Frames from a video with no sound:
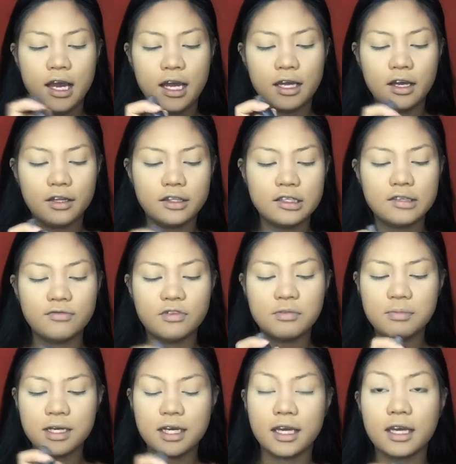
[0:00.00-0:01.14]
I got this from
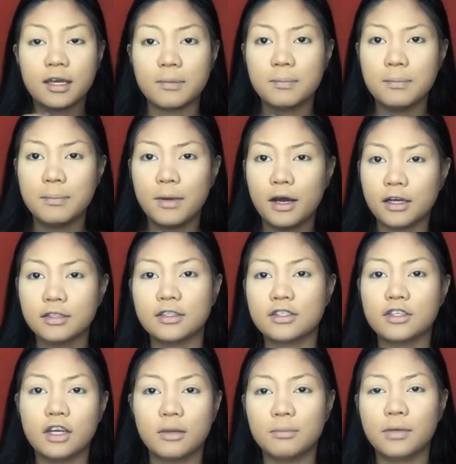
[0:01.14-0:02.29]
my BoxyCharm.